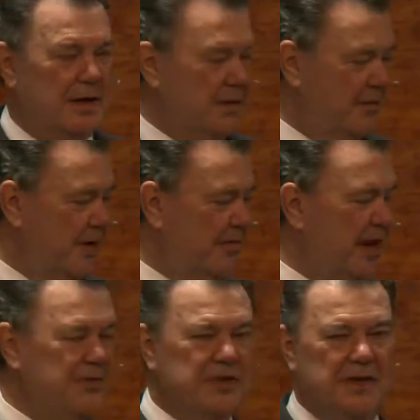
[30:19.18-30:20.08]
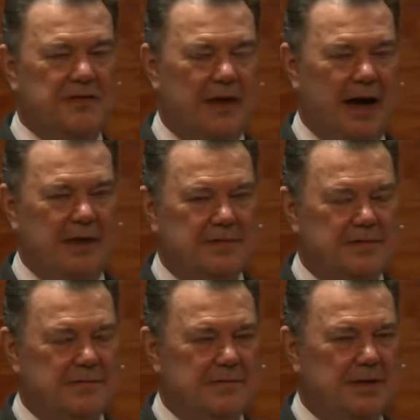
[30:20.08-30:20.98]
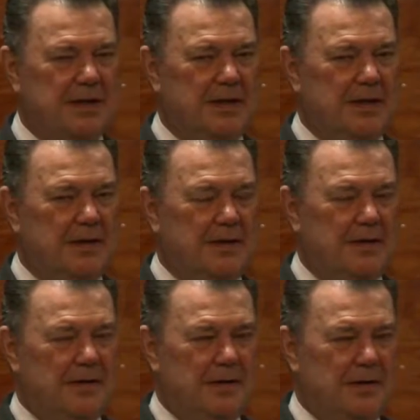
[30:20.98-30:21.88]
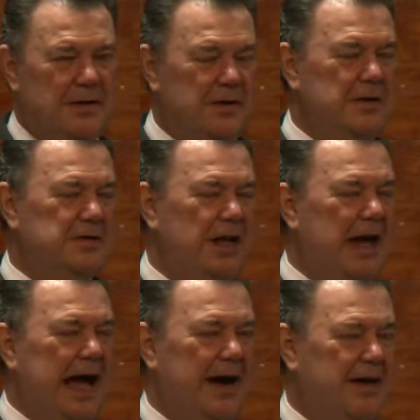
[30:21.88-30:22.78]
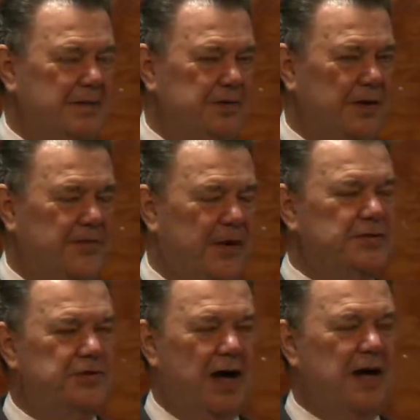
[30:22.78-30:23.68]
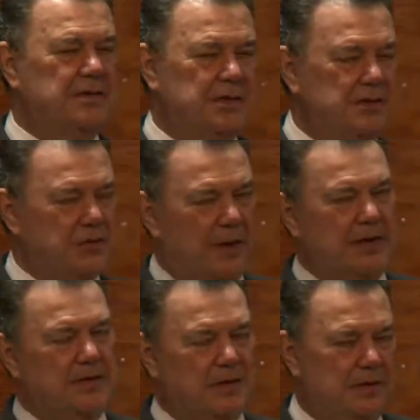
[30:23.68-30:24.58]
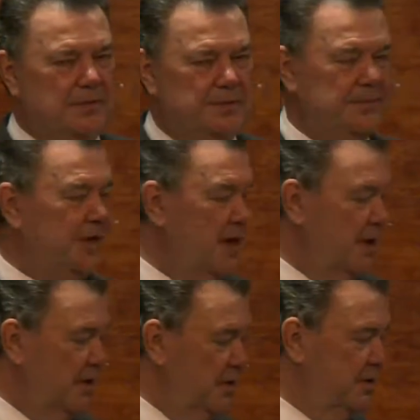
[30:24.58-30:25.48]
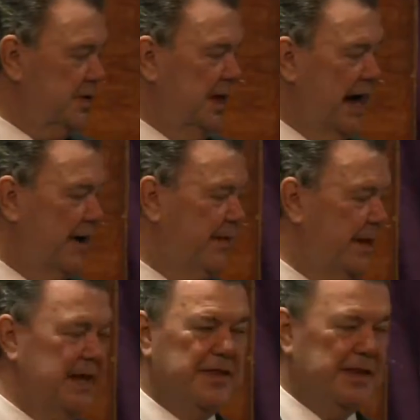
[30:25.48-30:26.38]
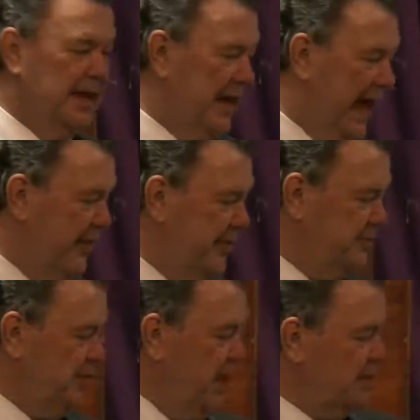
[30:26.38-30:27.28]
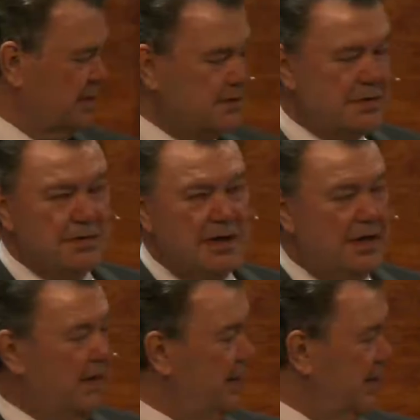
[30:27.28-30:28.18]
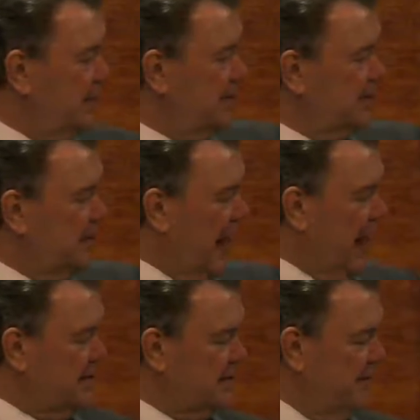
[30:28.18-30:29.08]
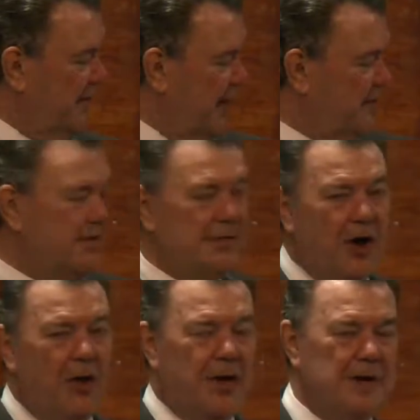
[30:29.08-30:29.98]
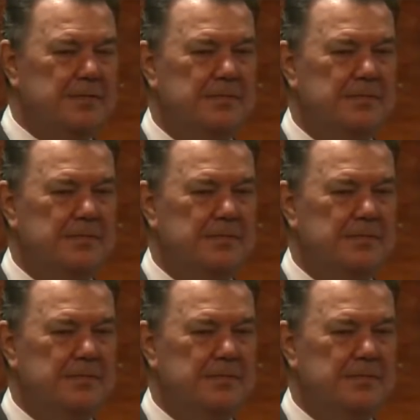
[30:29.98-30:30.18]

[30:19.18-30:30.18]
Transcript: The revelation of Christ. Who is a liar? 1 John 2.22. Who is a liar but he that denieth that Jesus is the Christ, the Father of glory?